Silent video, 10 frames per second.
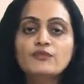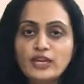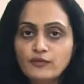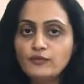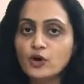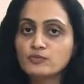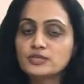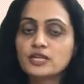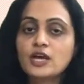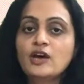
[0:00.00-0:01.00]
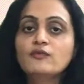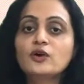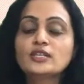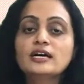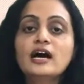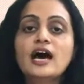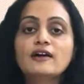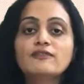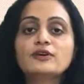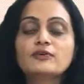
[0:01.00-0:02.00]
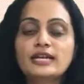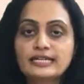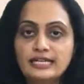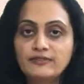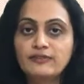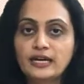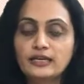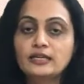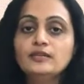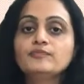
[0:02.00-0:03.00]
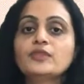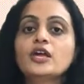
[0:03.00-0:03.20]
waveforms for the half wave rectifier.